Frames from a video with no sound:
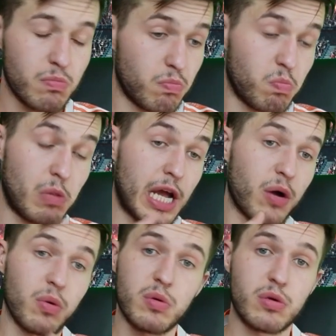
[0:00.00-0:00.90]
Now,
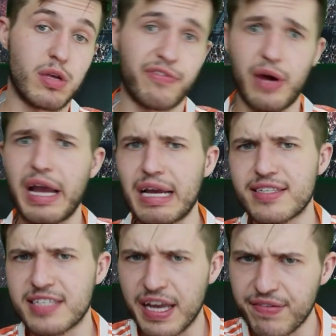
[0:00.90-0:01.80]
if Raya had
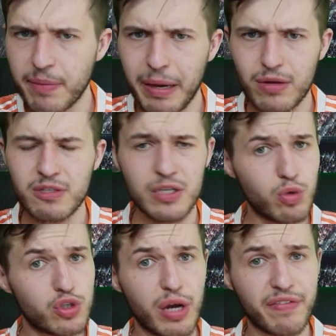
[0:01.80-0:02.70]
saved the penalty, would
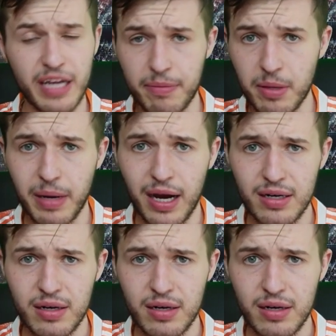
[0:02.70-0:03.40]
you have kept him on?